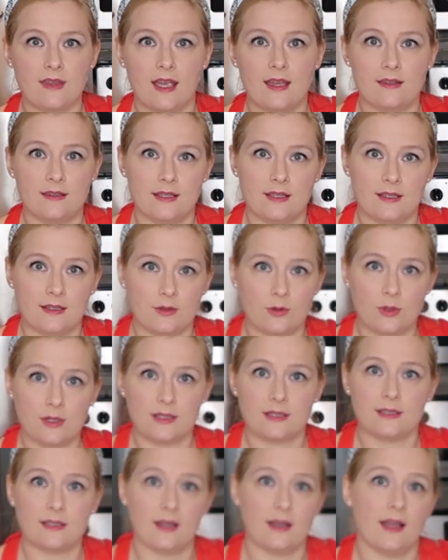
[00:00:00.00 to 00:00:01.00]
and then
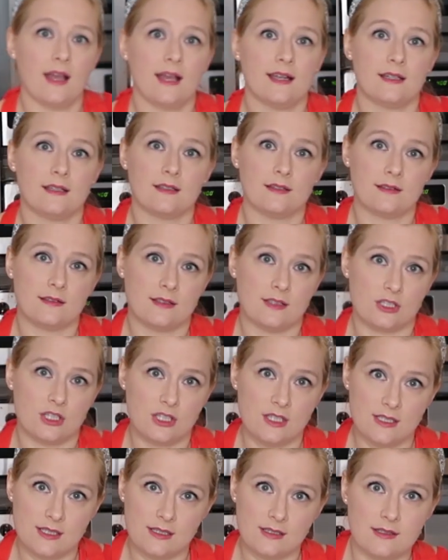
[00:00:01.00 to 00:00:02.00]
quickly I'll add in the
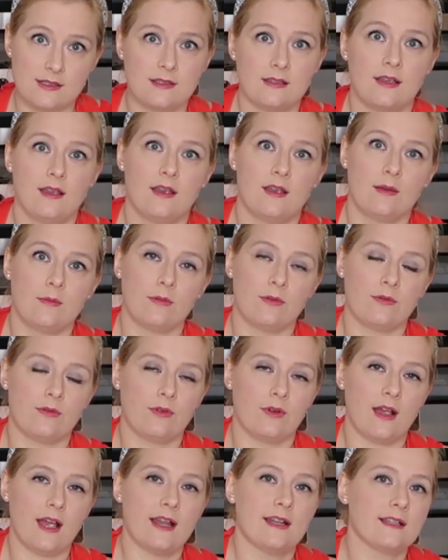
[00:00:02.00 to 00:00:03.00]
cheeses
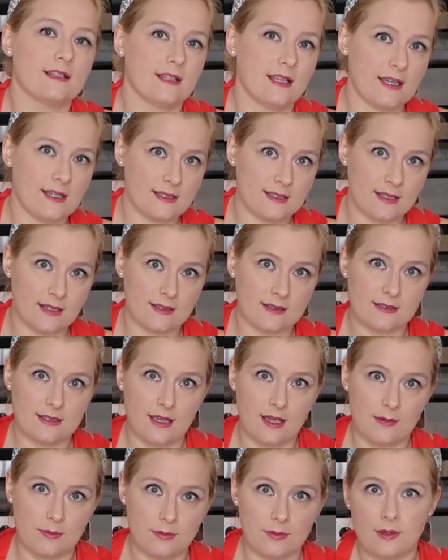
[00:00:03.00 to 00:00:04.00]
before adding the eggs on
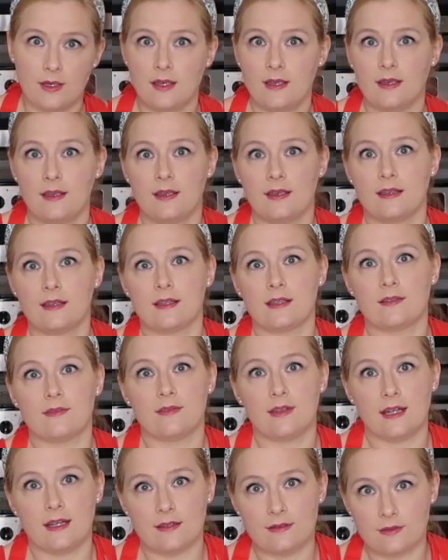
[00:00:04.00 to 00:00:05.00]
top. Give
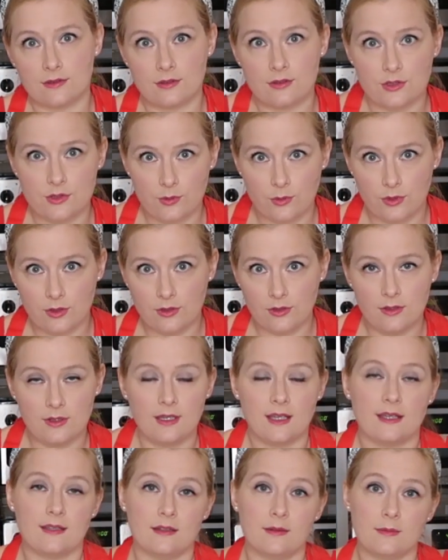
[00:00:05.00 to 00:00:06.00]
that a little swirl,
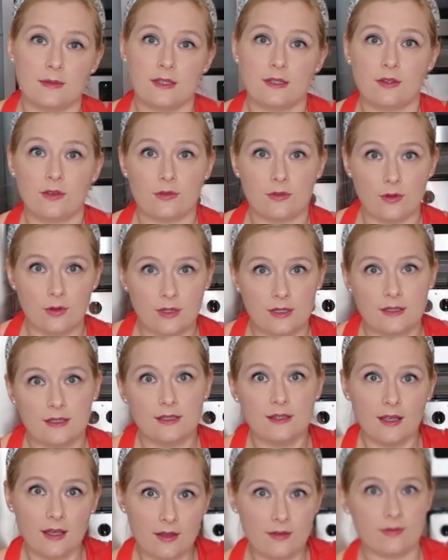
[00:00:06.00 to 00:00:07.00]
and I'm going to throw it
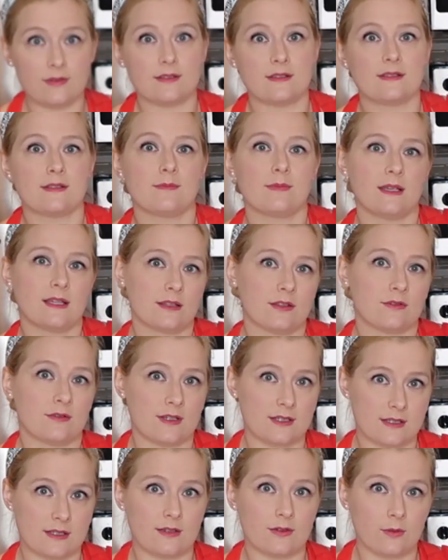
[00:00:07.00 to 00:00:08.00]
in the oven to bake the
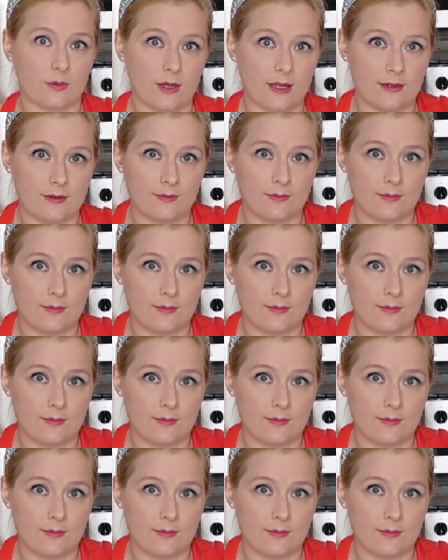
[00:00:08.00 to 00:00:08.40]
rest of the way.